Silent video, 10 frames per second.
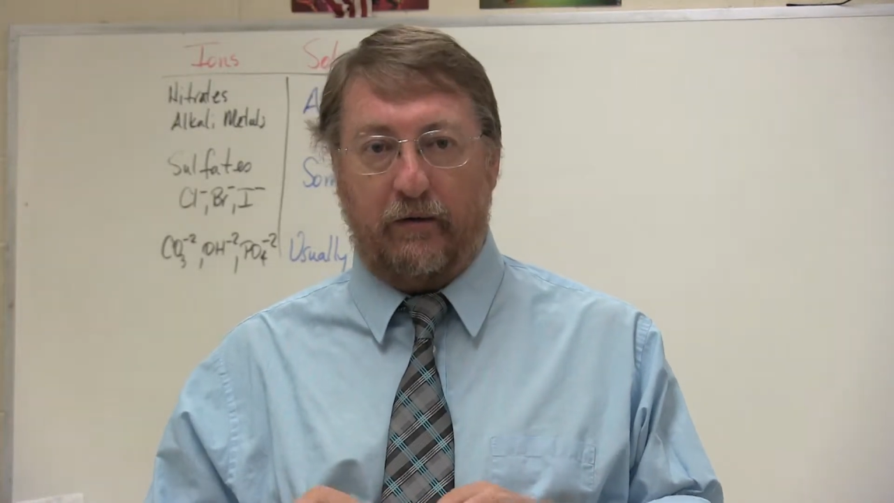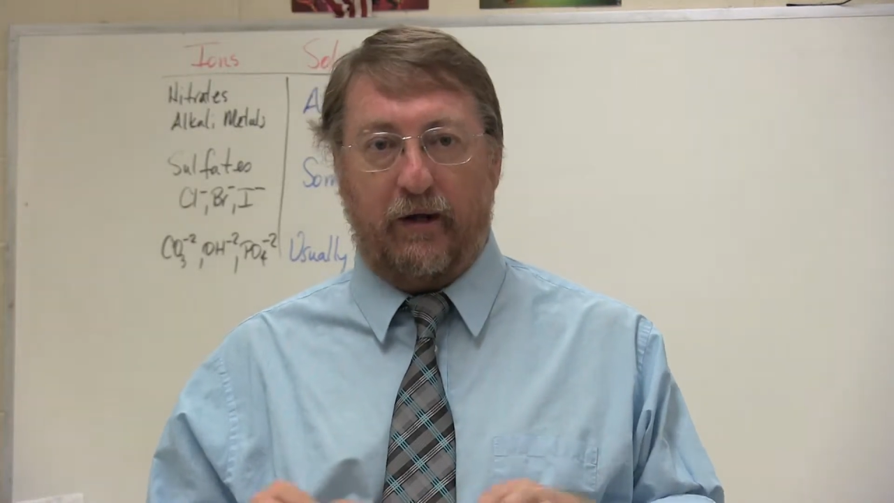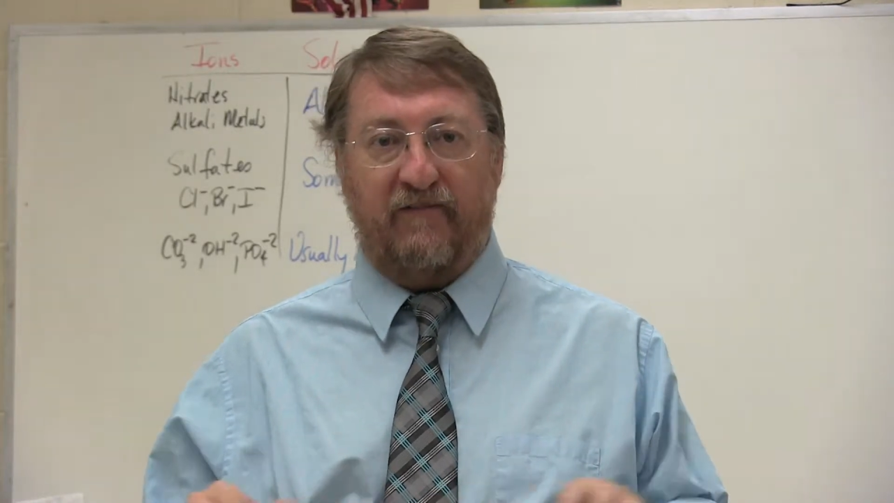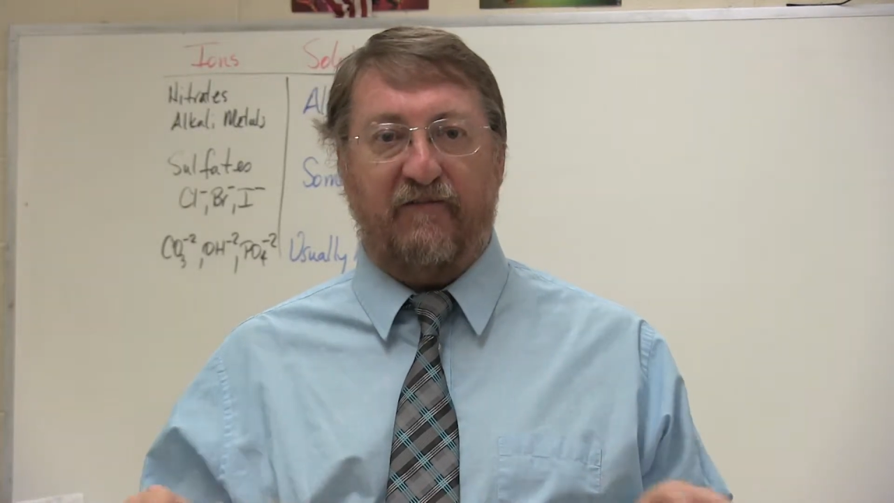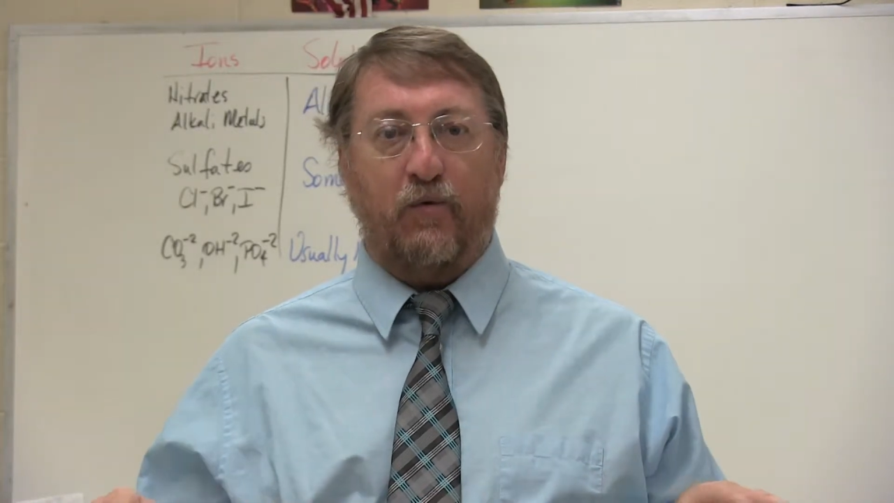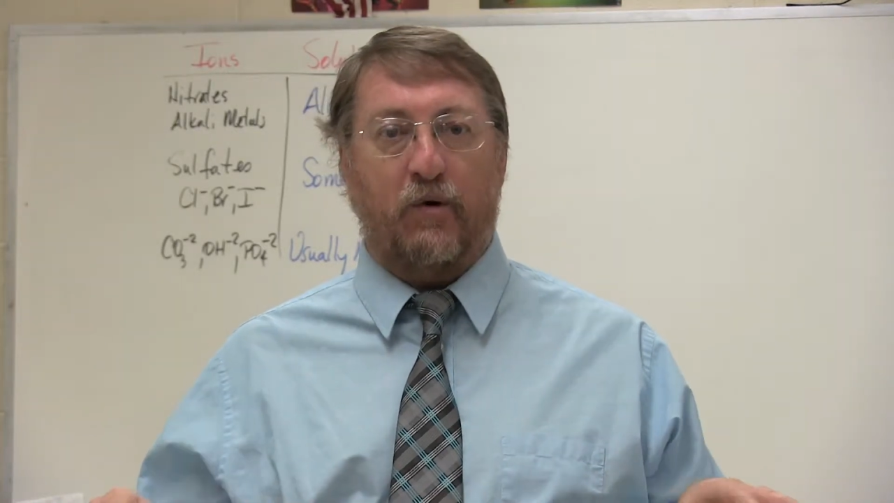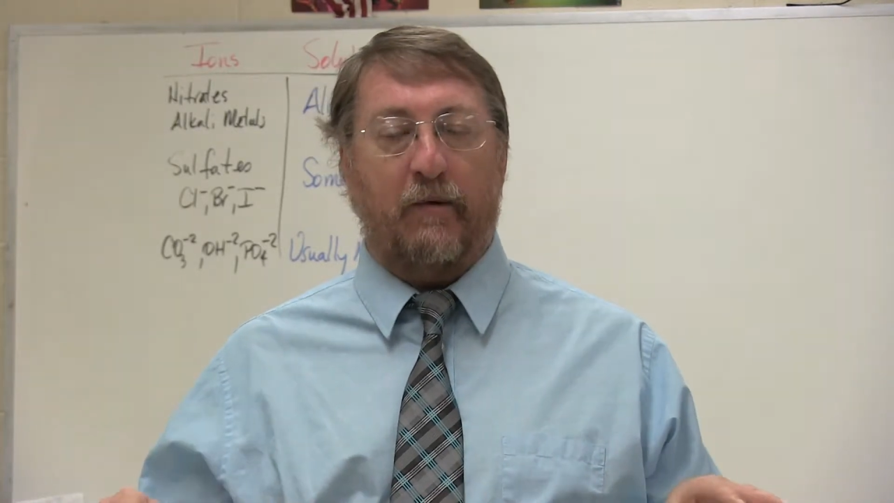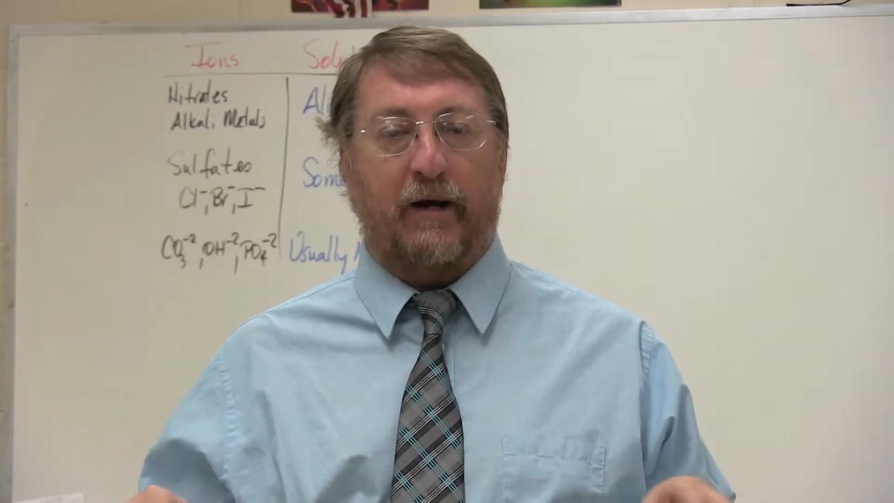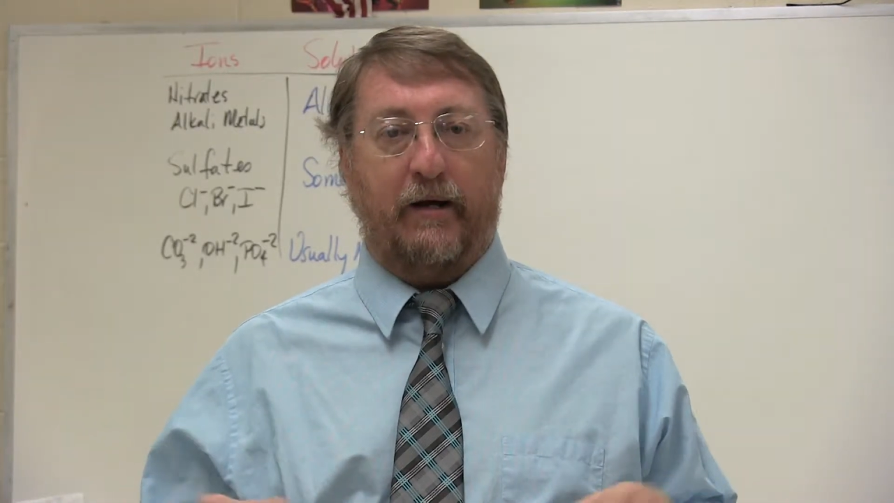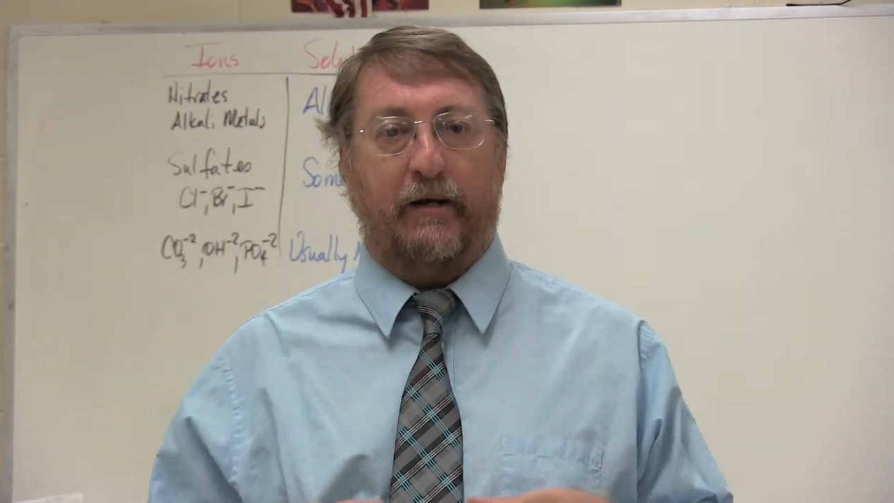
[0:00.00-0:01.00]
they form
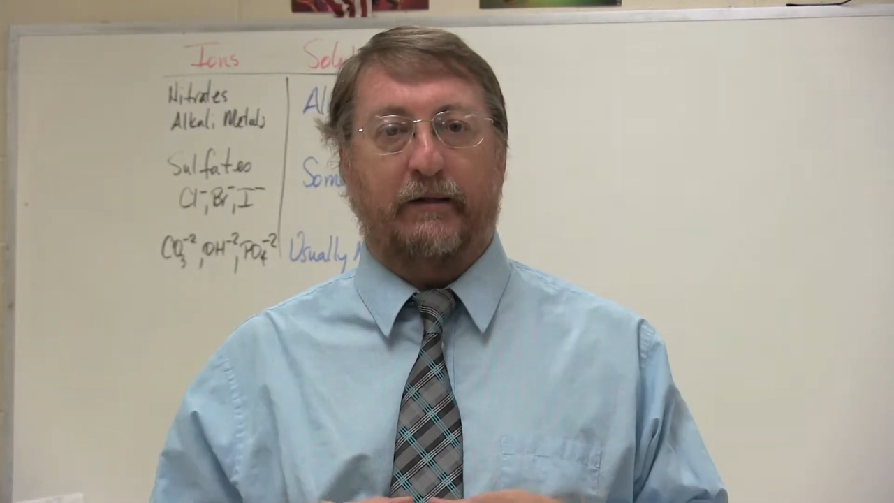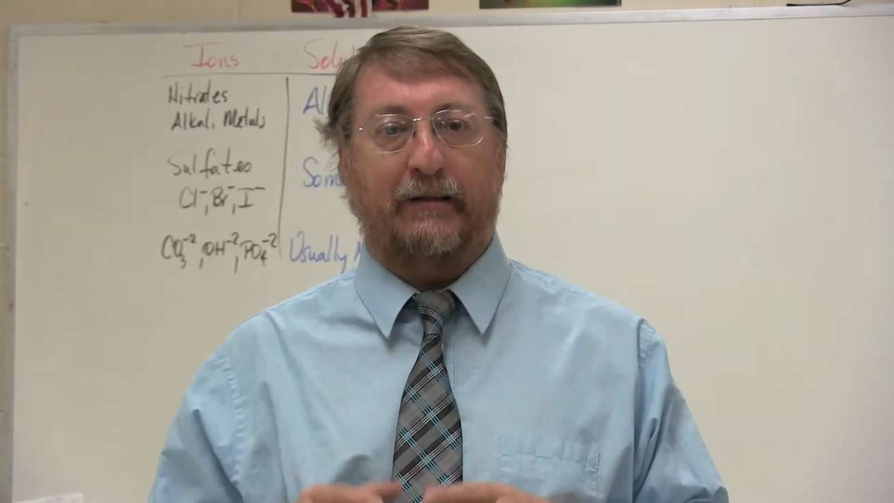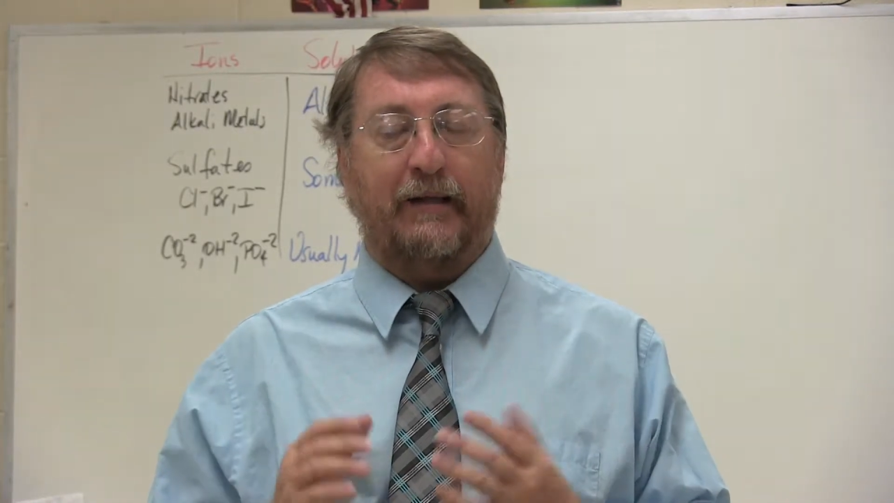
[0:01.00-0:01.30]
ions.